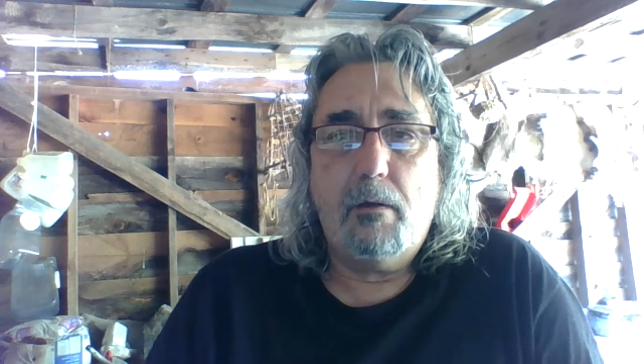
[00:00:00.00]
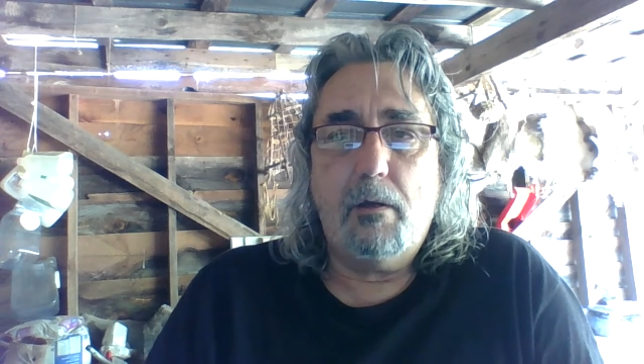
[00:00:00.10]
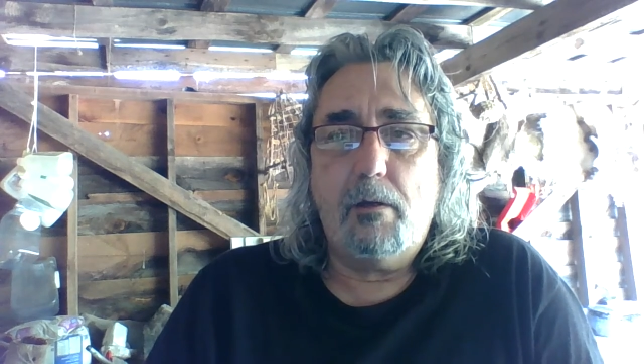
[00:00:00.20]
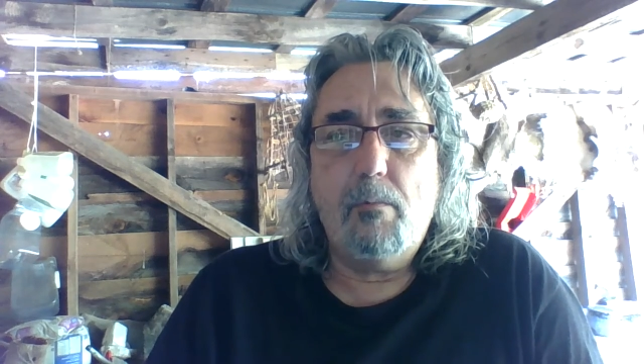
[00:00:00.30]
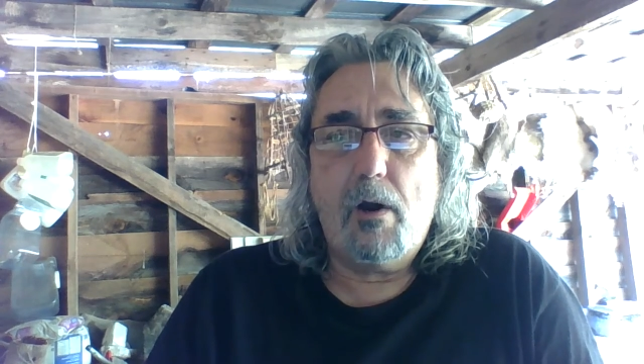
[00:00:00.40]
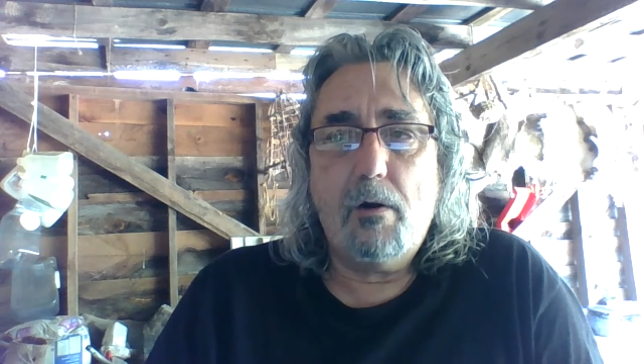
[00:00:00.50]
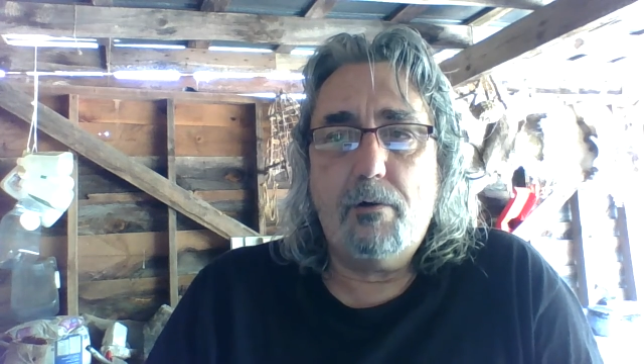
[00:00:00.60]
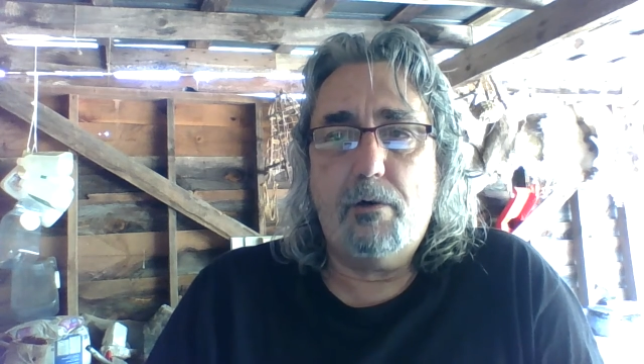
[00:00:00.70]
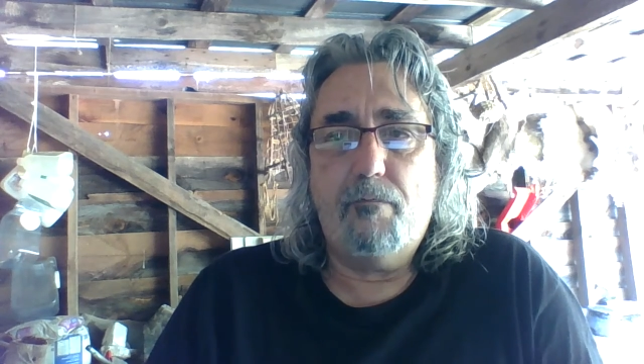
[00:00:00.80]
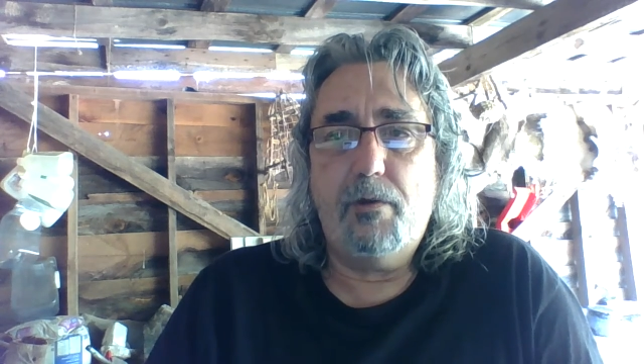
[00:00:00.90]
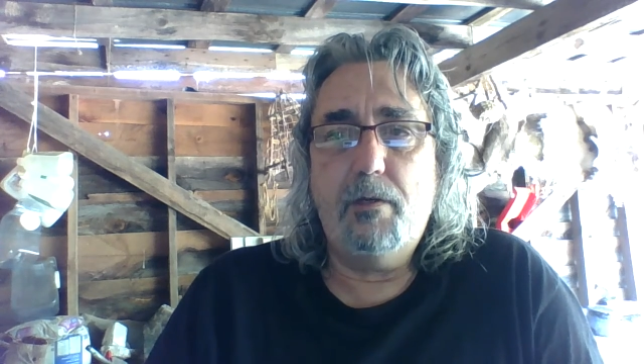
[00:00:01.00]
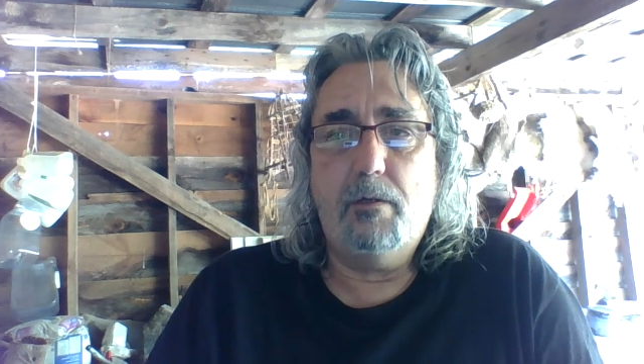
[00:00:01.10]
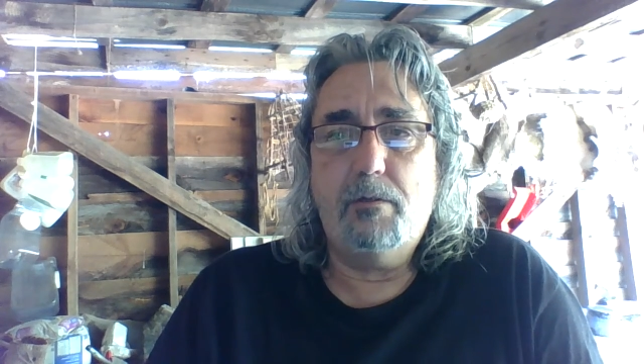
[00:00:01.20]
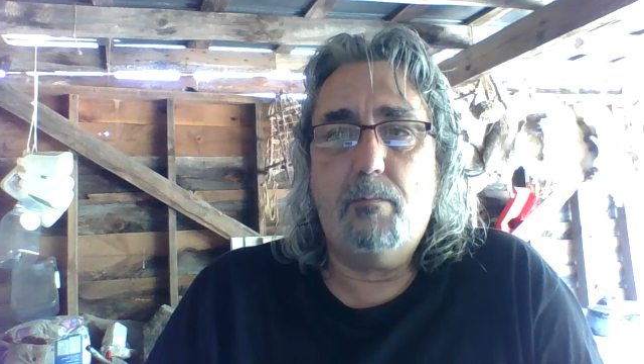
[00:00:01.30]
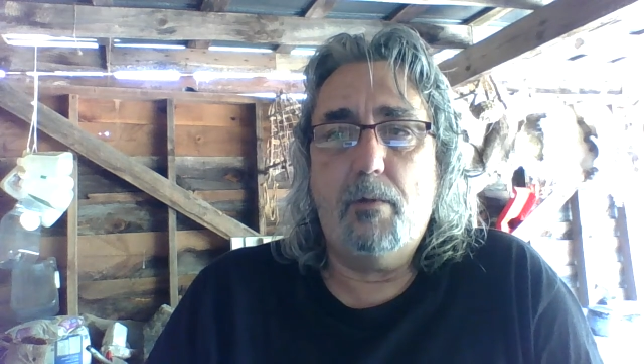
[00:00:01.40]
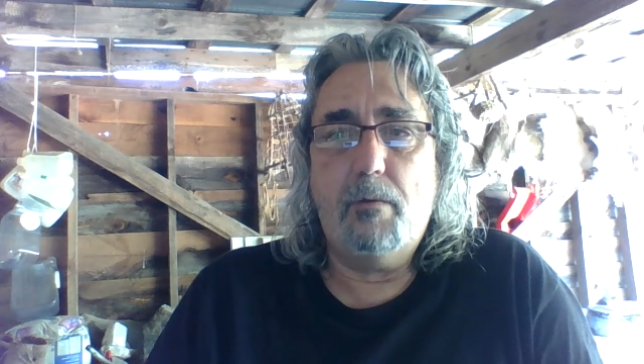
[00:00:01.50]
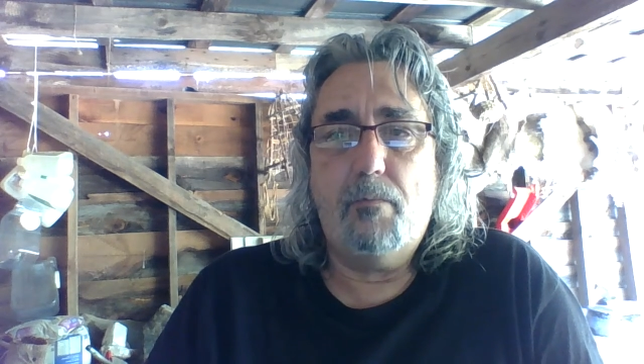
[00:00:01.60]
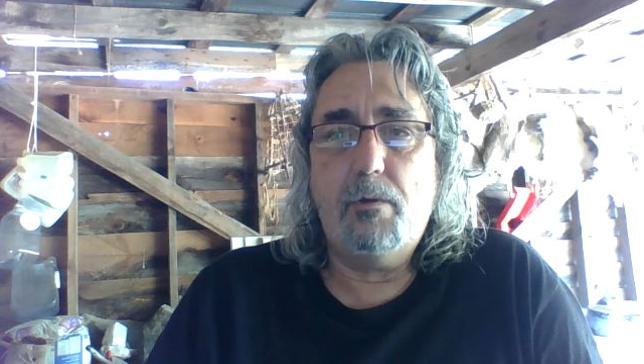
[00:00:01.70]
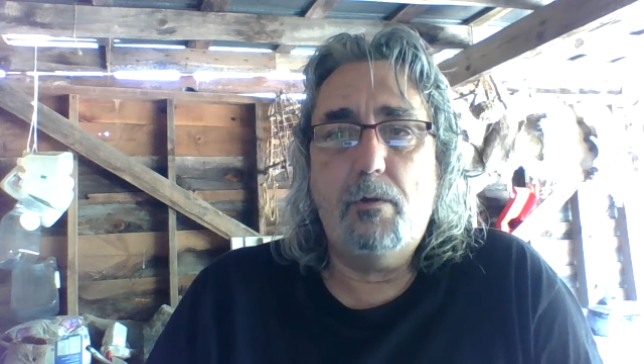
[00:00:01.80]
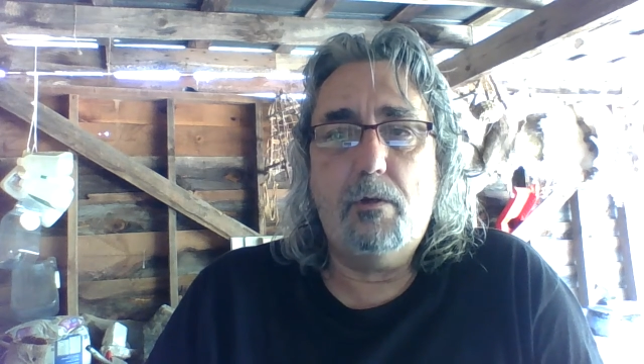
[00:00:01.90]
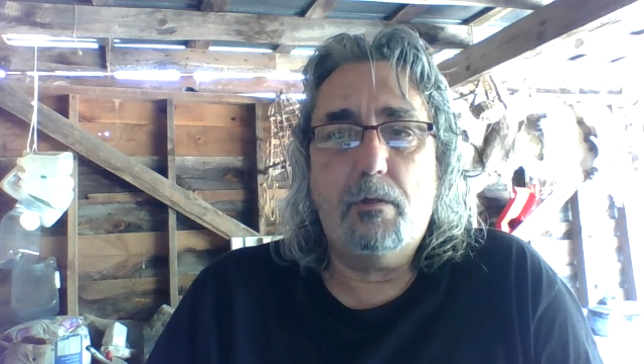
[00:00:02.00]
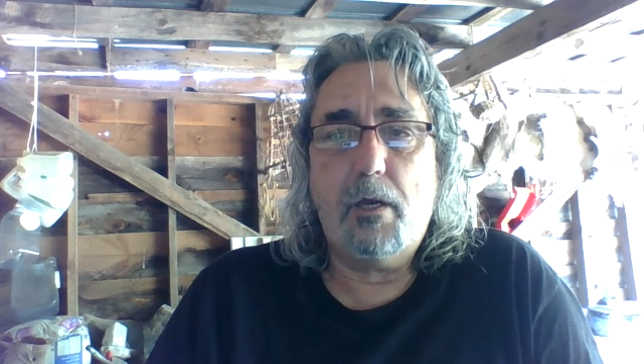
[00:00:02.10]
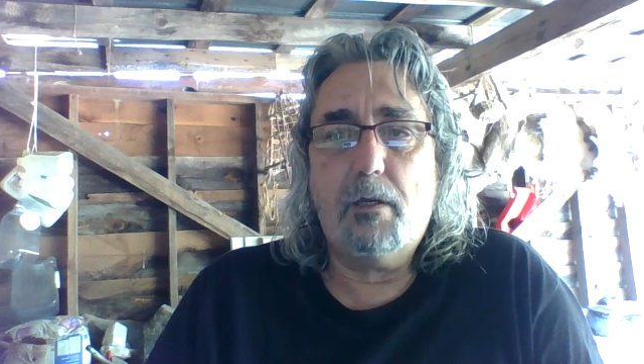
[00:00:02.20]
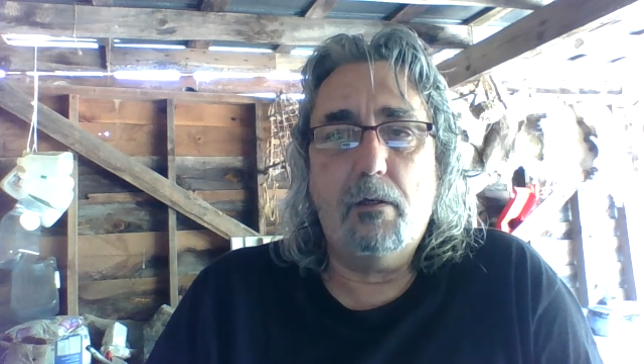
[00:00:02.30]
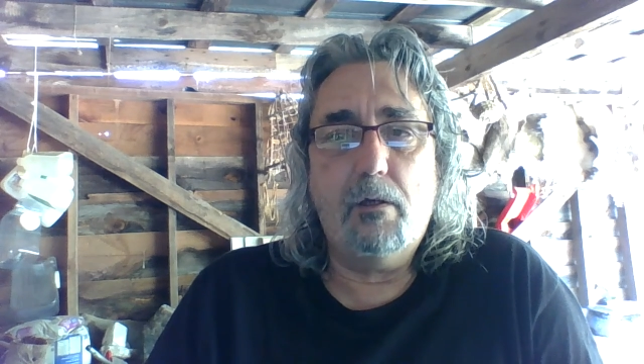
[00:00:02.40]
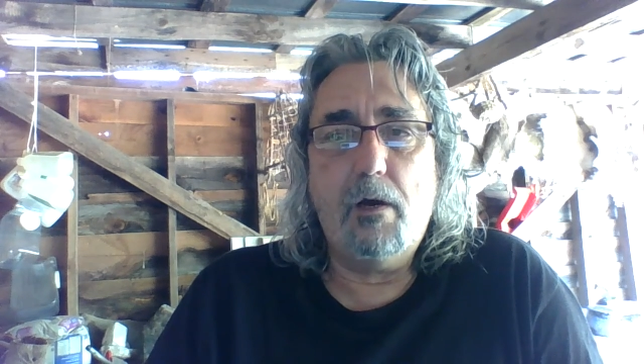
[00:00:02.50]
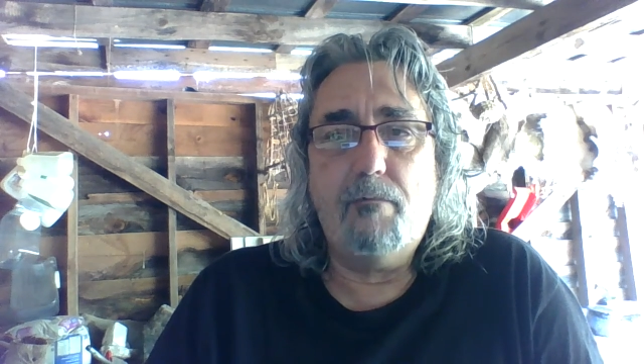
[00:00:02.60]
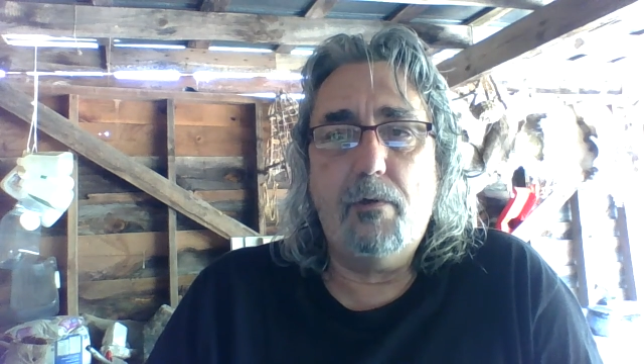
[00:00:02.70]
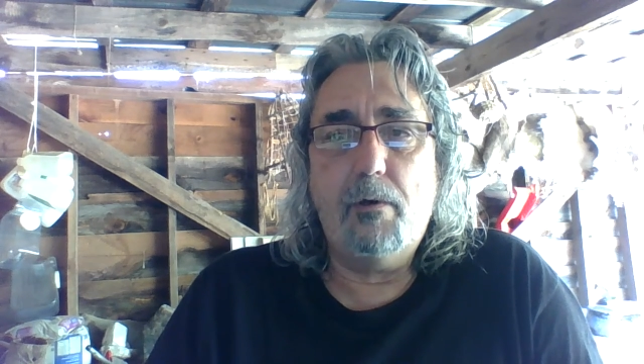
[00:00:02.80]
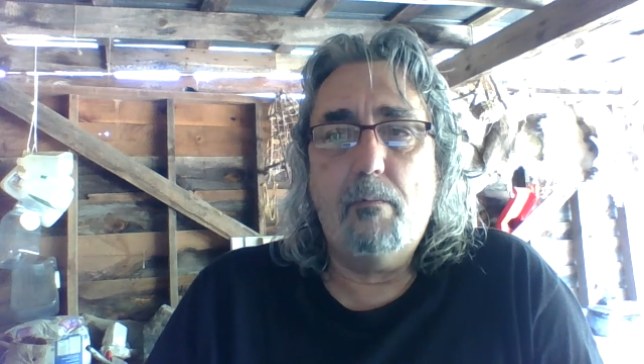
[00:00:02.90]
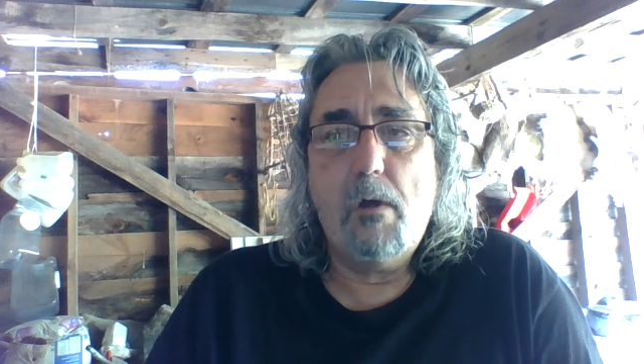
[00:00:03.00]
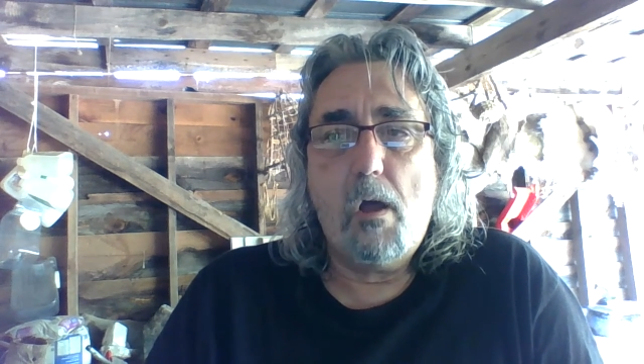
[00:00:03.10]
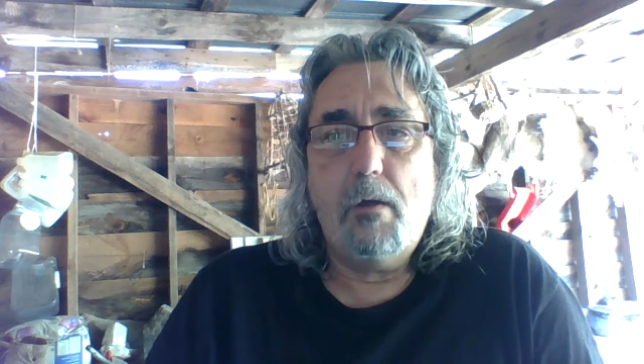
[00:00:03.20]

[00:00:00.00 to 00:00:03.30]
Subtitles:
and you might hurt their feelings, but you can take and love them